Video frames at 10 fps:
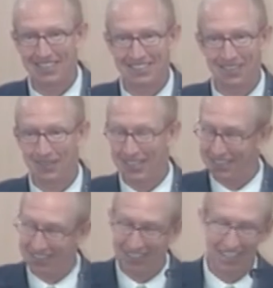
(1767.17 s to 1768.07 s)
you know,
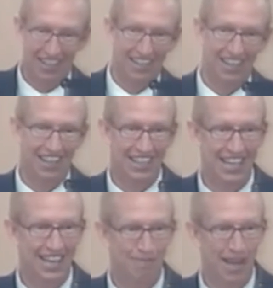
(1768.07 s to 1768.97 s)
he, uh, he
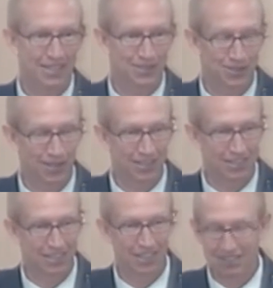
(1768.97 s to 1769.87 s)
had a master
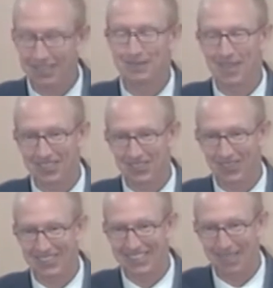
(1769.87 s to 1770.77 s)
sergeant, a senior master
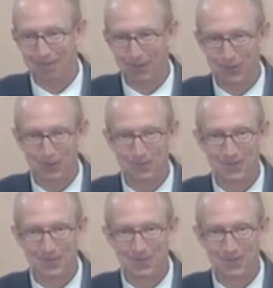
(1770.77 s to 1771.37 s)
sergeant come through.